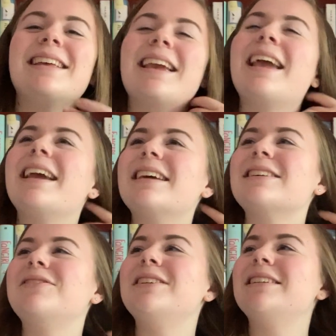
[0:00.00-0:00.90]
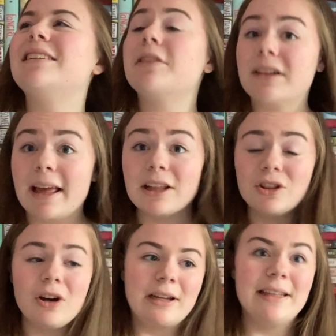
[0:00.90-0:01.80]
The king and the queen, they're like,
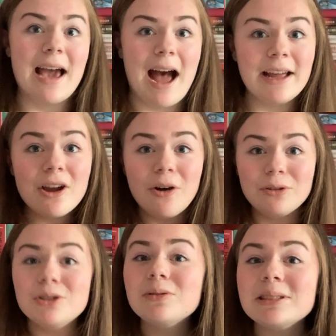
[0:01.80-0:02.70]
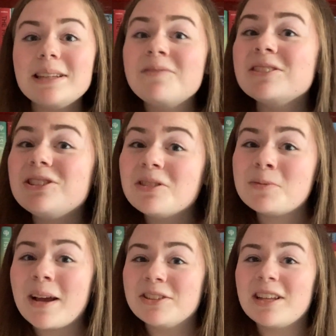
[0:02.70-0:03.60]
look, yeah, I know, you can definitely do this
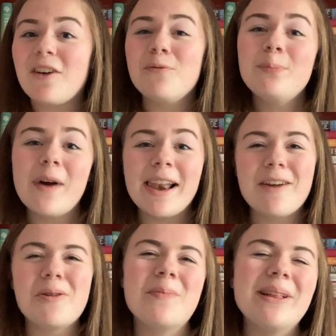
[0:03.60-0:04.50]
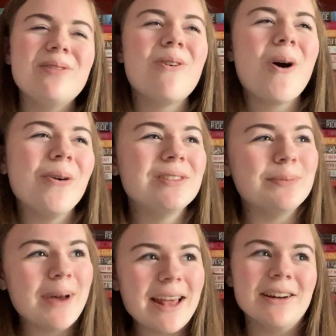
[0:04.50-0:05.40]
by yourself, but it would be loads
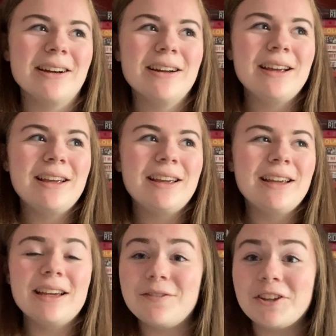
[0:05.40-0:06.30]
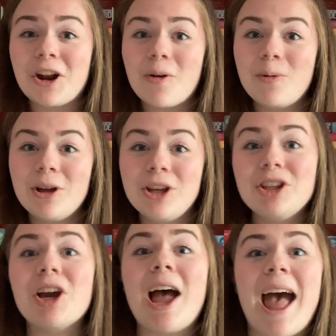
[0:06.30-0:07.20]
better if, you
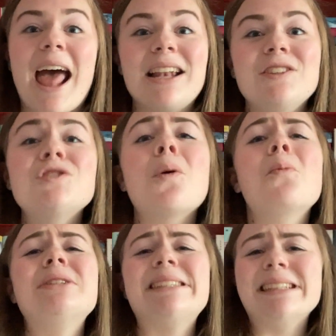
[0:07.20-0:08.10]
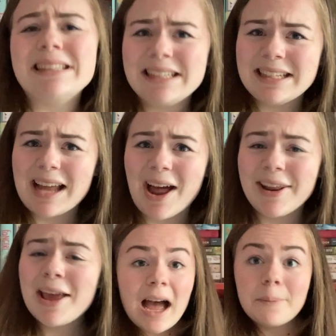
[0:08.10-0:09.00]
had someone to lean on.
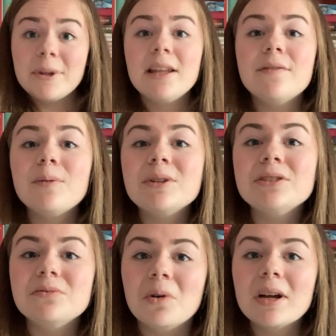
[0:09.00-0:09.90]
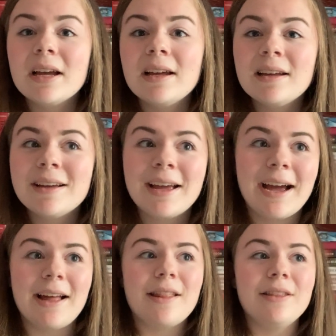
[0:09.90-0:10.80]
I mean, even when you look
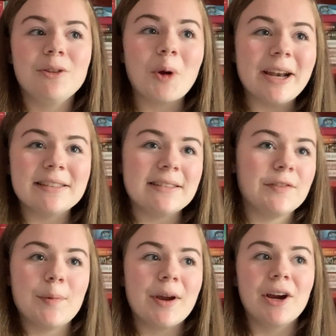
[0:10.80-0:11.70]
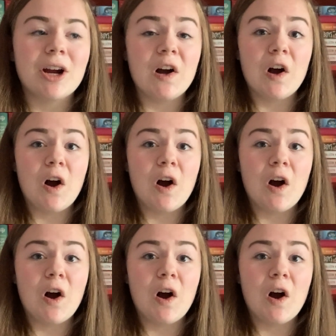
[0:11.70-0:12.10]
at United States of America,